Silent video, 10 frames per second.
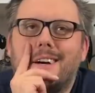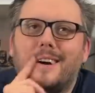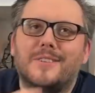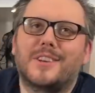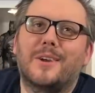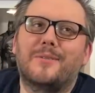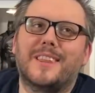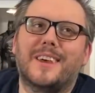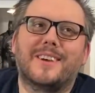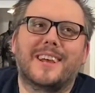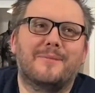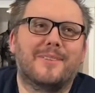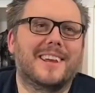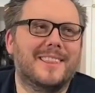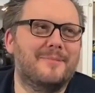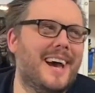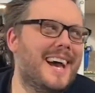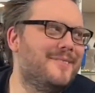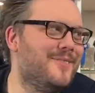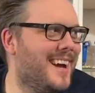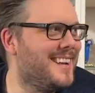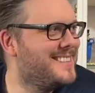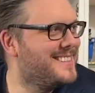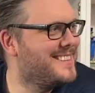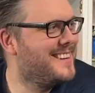I was hoping like they were going to bring in the Bad Batch.